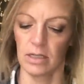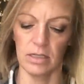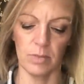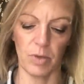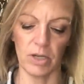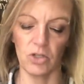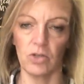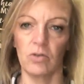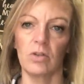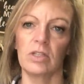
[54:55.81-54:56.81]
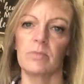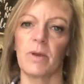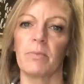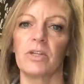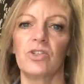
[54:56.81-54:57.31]
least by June, at least
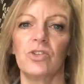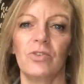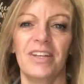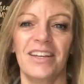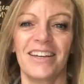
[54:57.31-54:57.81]
by my June